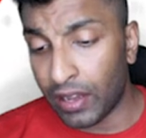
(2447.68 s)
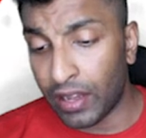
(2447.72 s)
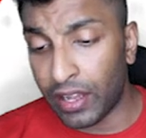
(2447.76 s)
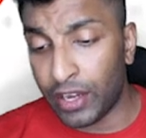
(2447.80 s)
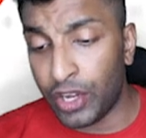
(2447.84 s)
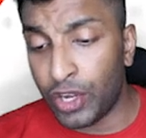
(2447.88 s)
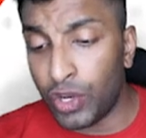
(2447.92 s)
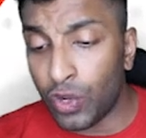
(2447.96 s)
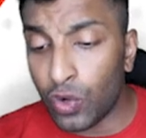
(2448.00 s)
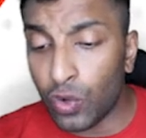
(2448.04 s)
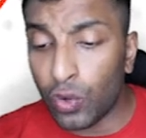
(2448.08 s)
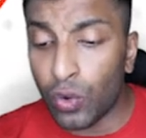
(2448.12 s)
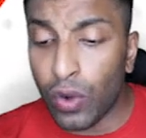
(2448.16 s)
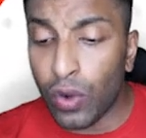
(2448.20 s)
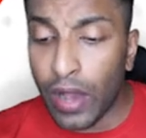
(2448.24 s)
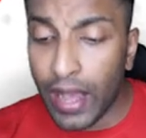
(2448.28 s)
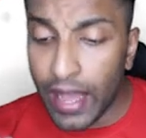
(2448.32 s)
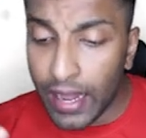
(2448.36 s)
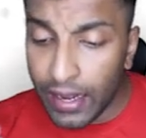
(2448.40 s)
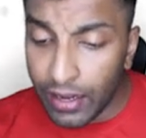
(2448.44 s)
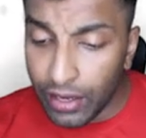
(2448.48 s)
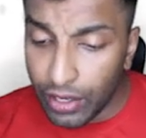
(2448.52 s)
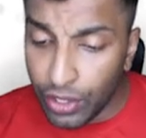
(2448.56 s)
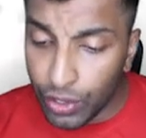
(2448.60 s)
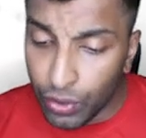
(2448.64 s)
new
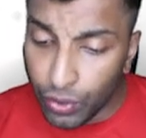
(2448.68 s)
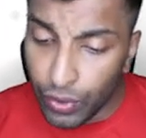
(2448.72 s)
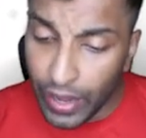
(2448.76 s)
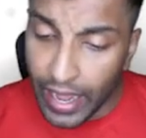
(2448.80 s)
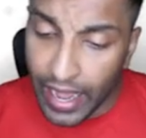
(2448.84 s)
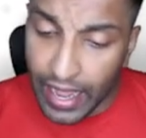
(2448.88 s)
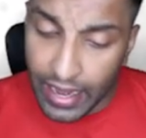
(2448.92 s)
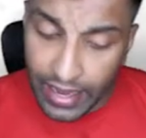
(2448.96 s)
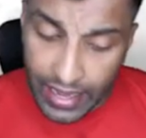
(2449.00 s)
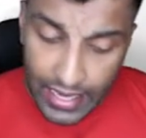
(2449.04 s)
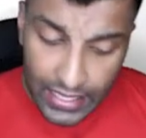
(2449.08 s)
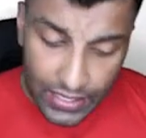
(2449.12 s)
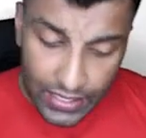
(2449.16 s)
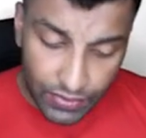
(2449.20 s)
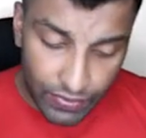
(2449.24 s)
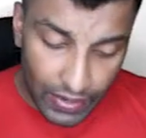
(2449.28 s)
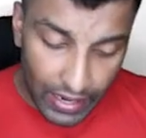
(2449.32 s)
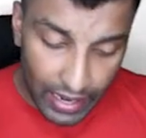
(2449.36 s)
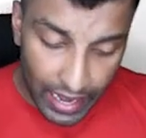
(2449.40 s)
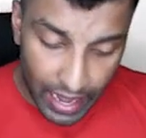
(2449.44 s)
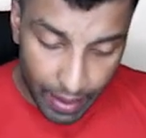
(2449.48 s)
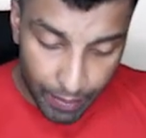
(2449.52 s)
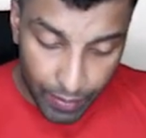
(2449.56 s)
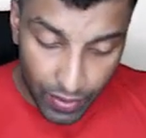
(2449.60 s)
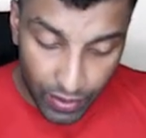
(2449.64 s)
areas
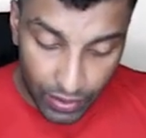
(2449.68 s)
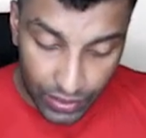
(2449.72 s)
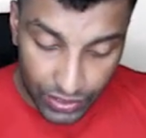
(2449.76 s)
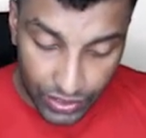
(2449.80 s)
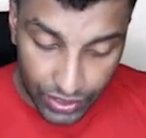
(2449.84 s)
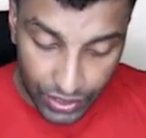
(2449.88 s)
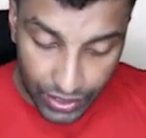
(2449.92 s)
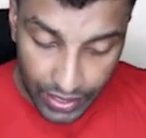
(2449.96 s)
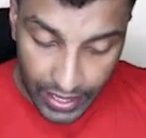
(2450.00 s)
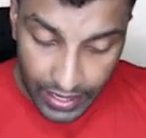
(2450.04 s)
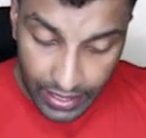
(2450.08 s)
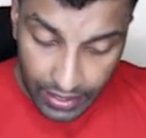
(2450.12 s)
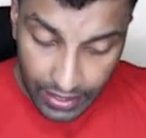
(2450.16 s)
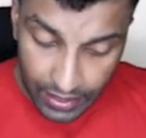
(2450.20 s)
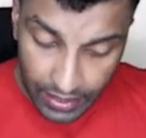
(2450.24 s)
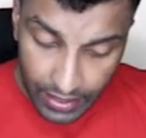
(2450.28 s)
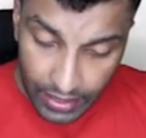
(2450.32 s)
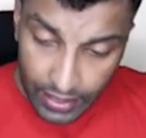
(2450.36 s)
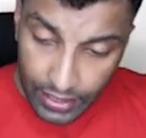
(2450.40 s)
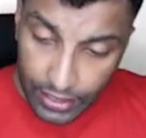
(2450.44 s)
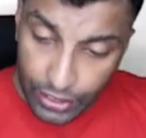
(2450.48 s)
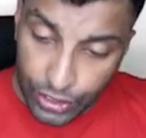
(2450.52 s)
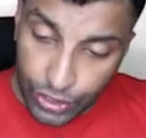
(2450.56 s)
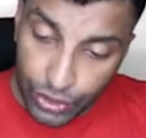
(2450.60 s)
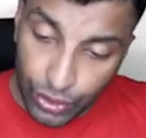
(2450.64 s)
will emerge, right?
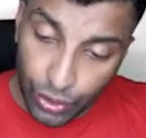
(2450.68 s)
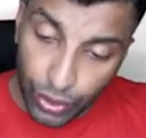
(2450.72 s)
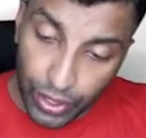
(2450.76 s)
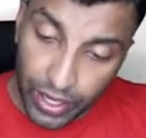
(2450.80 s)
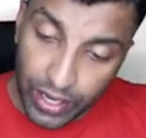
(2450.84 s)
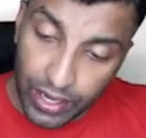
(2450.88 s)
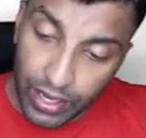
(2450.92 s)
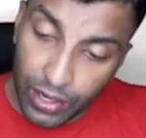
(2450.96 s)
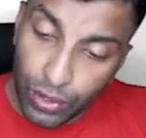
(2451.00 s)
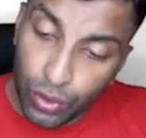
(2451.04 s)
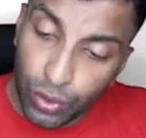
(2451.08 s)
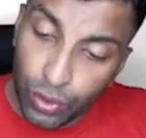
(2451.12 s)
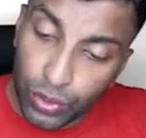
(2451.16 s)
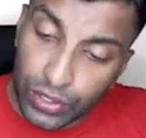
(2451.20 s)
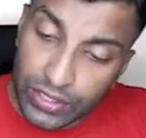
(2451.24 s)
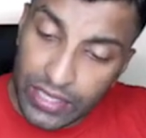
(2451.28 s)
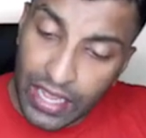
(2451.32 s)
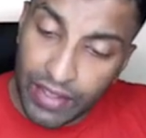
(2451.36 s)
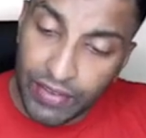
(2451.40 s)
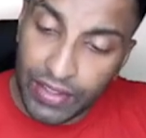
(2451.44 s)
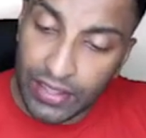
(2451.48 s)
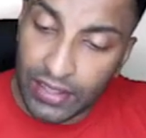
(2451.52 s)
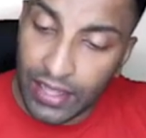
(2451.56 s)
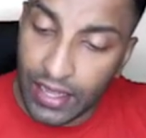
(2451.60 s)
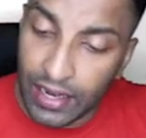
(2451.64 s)
So, here who is
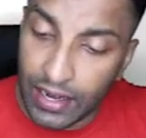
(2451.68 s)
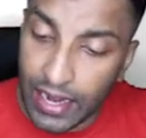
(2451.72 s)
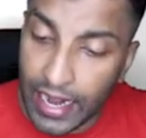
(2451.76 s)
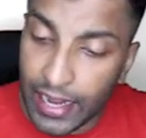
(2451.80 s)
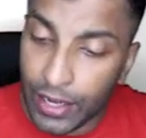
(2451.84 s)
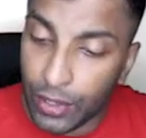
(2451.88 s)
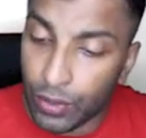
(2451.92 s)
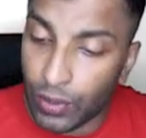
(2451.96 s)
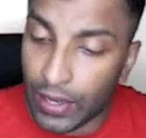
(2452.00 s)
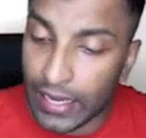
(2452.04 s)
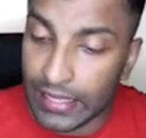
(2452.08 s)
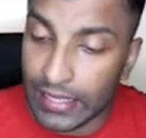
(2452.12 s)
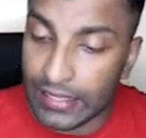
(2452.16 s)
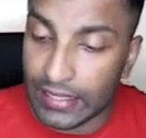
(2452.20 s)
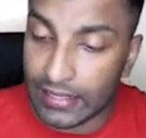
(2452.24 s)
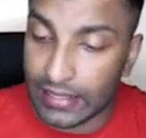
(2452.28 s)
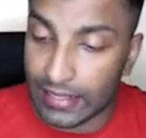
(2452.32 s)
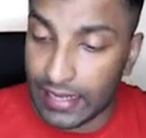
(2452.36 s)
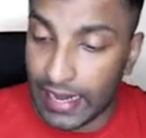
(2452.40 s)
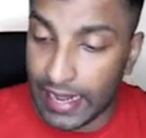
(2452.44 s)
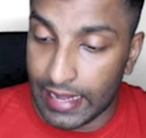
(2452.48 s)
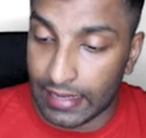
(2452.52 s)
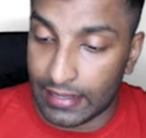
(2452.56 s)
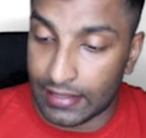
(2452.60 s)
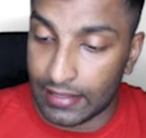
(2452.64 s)
having the right to
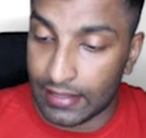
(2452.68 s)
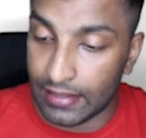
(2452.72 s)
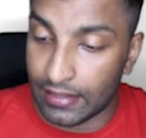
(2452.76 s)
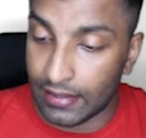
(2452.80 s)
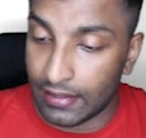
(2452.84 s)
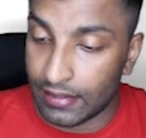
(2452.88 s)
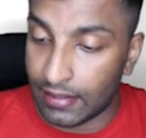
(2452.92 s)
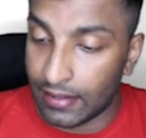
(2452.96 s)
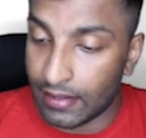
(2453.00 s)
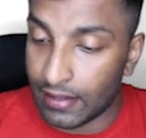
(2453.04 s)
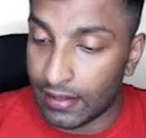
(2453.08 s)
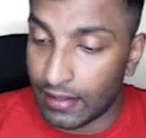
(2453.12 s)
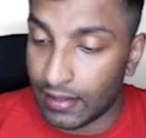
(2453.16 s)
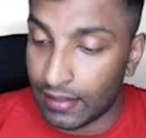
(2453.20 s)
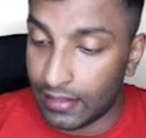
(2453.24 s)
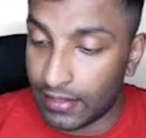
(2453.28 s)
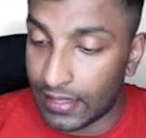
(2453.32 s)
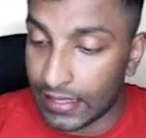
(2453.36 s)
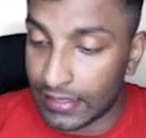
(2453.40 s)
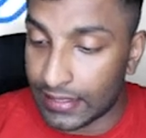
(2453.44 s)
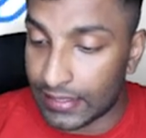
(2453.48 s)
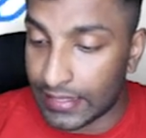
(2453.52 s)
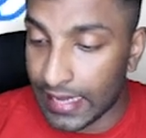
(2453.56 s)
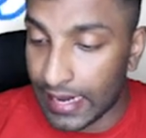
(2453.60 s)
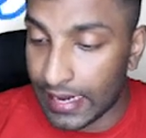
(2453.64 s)
legislate?
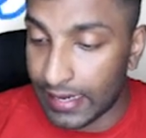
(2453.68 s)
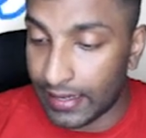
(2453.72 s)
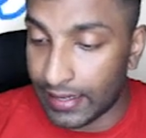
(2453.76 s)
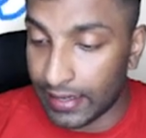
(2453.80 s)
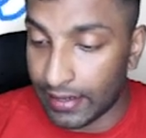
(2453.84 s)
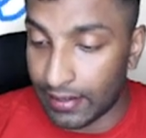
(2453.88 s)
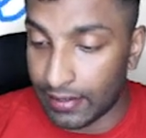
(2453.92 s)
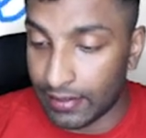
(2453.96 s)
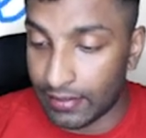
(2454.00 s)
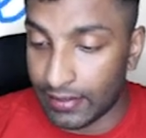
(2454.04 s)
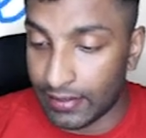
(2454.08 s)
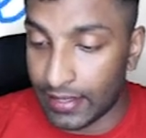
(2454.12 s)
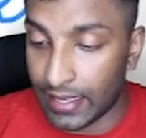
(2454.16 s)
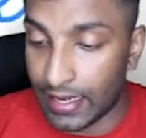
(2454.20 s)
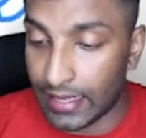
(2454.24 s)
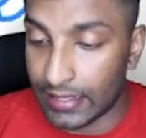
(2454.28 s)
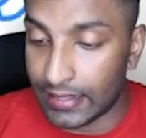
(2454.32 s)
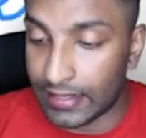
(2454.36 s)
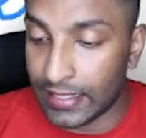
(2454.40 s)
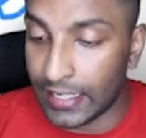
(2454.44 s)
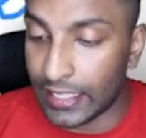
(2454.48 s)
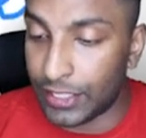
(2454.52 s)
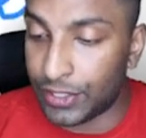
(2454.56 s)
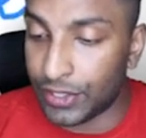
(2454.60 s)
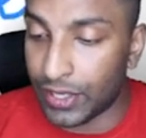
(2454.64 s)
The center. The
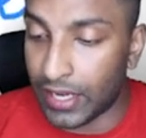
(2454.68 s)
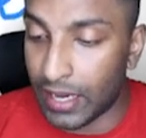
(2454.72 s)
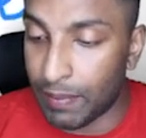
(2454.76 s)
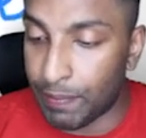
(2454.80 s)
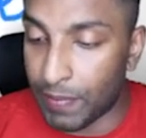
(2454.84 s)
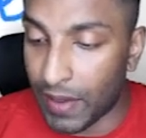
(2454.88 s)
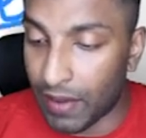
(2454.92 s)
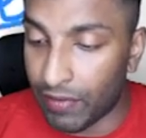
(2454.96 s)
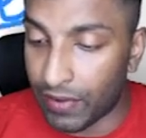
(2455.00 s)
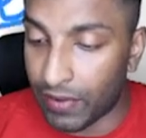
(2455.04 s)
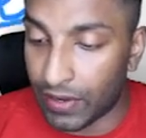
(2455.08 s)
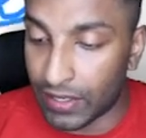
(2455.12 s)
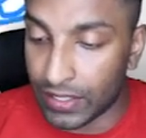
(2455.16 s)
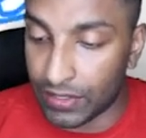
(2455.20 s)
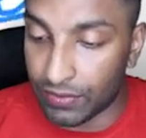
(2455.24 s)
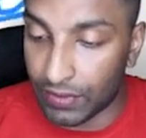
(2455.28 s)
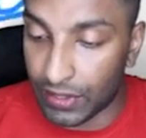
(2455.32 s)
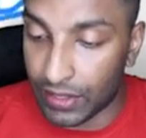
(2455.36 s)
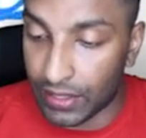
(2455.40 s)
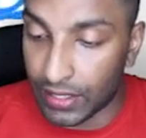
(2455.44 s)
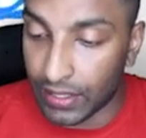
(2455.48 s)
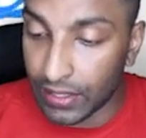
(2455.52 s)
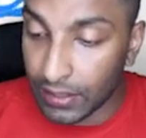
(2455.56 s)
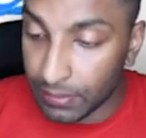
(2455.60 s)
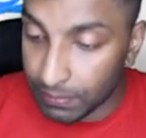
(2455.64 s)
residuary power is
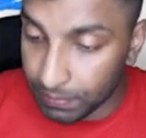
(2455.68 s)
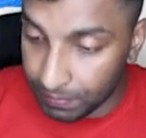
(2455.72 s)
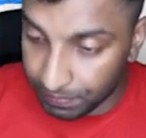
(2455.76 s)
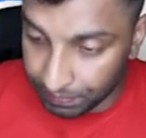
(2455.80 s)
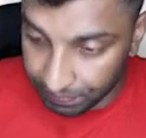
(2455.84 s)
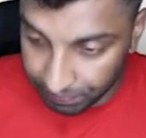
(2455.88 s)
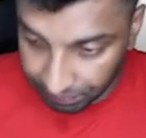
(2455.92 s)
with the